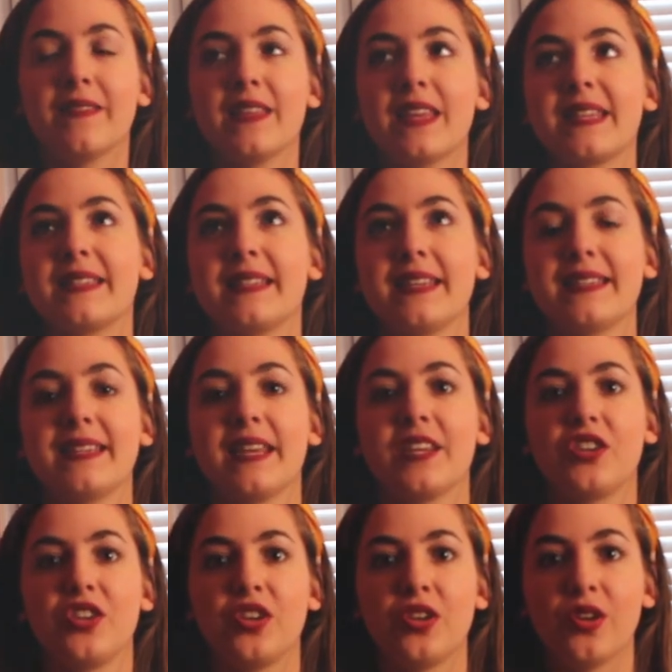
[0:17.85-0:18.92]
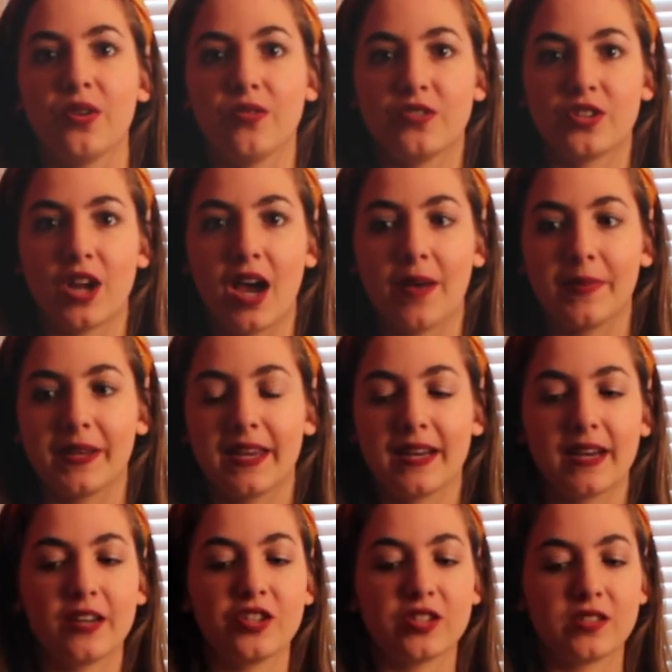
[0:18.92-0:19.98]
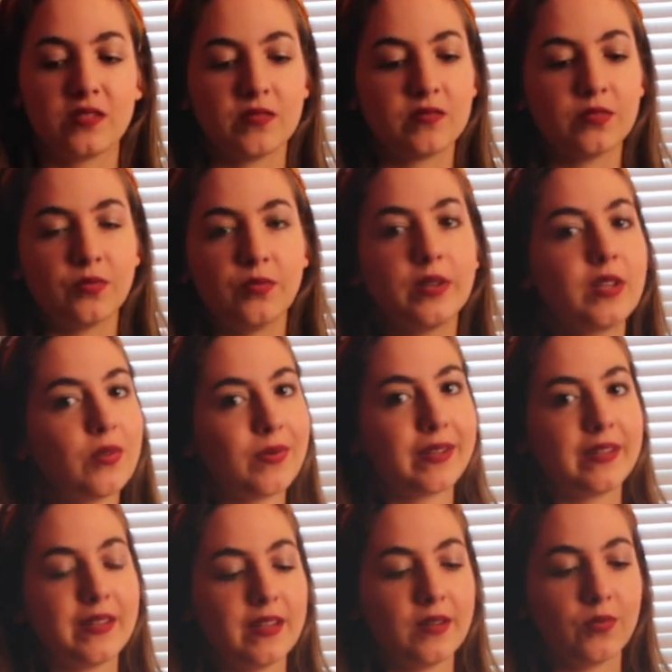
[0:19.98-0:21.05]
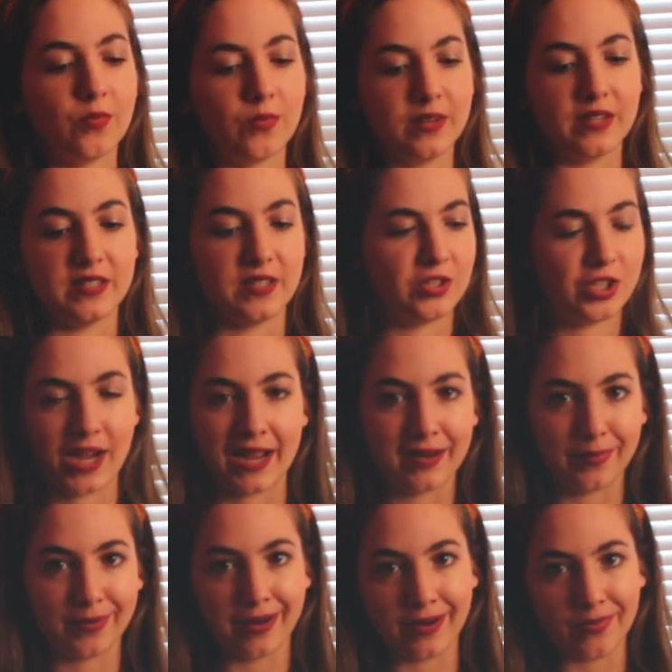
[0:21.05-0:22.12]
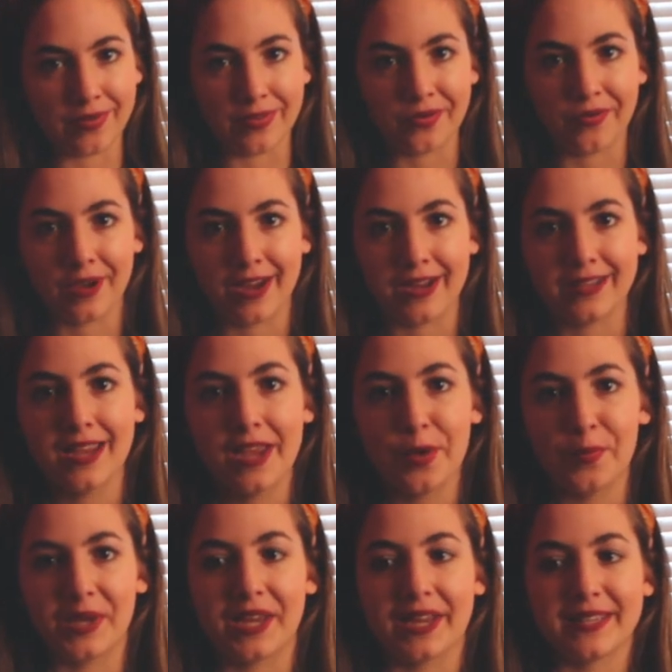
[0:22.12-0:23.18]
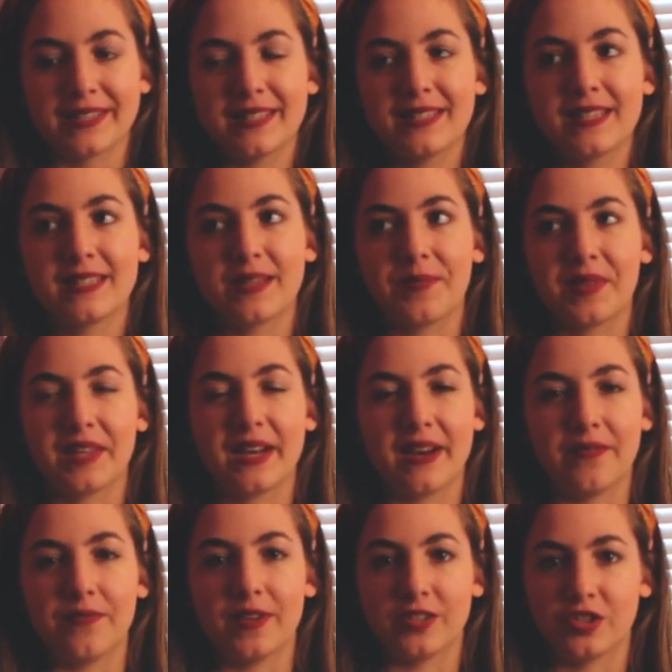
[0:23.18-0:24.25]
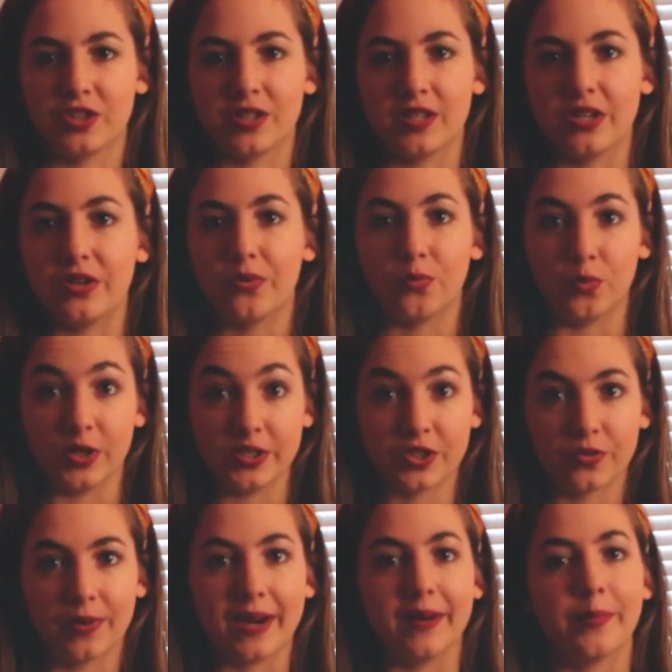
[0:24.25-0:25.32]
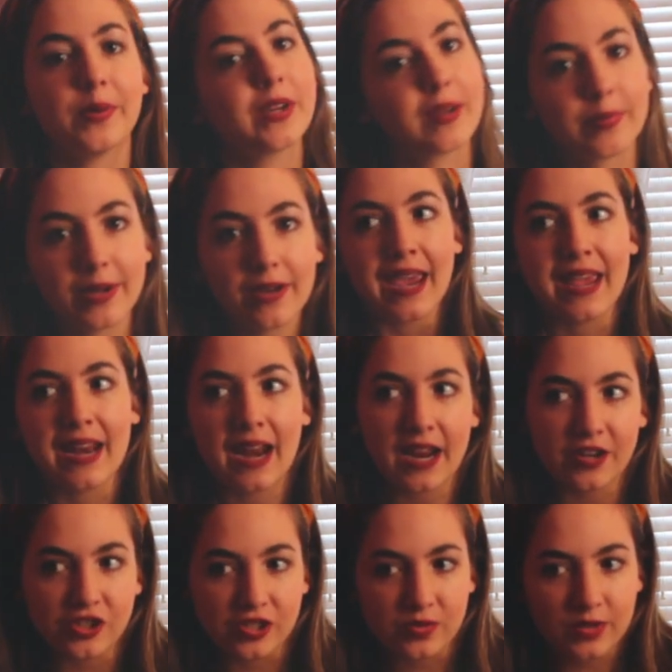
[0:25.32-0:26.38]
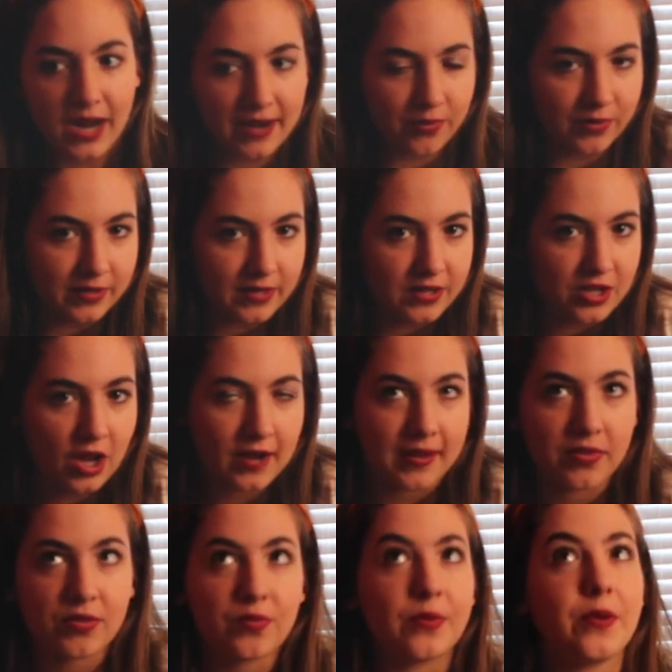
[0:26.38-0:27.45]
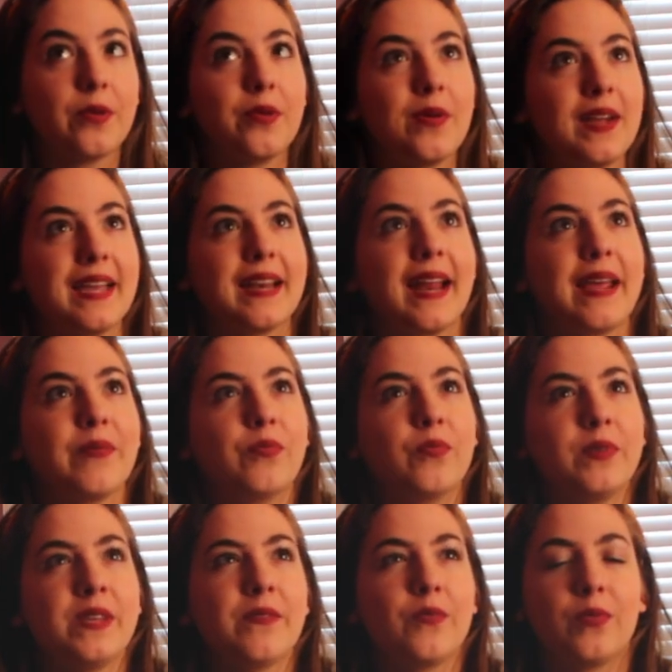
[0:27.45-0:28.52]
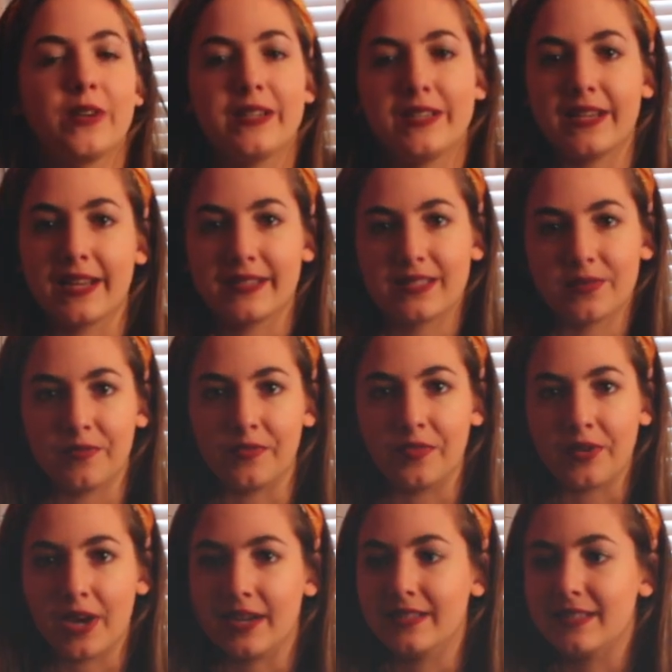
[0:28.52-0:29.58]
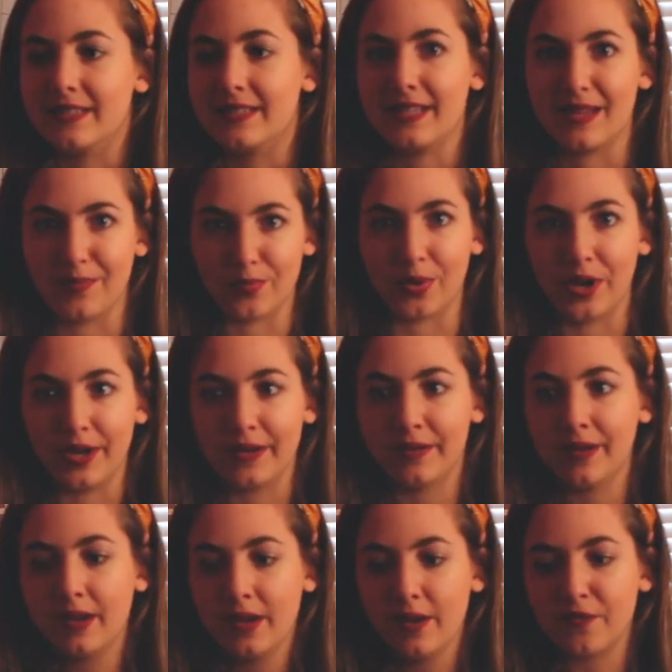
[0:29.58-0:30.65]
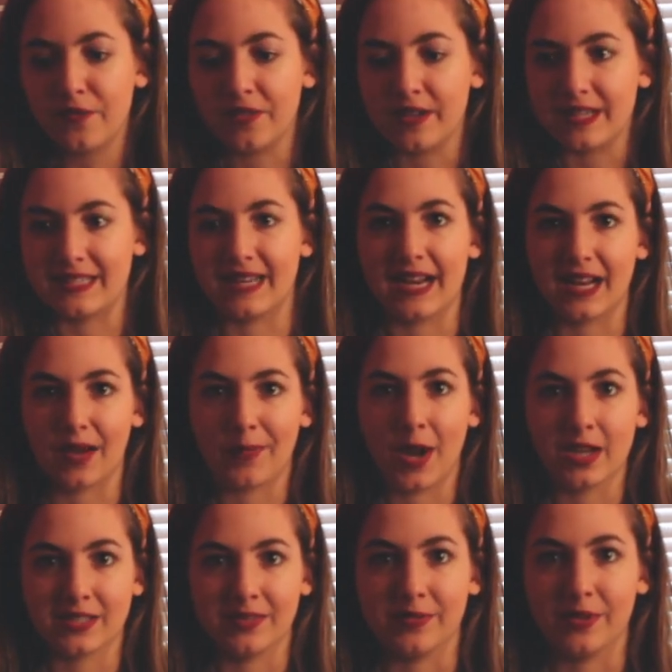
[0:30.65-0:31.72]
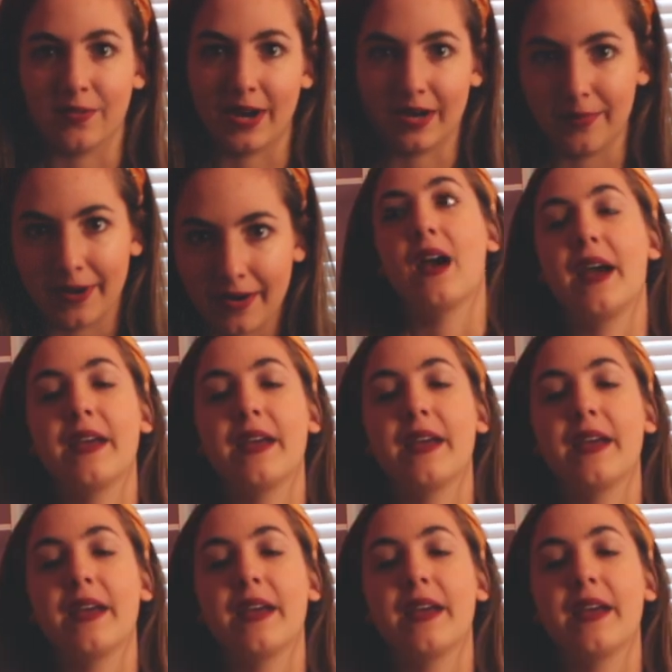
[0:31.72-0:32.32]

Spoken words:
This is a huge topic and I just really quickly wanted to chat about it with you guys because this is something that I eventually want to write a book about, and I just kind of wanted to talk it through, and I even wanted to get some of you guys' input for things that I could possibly write about.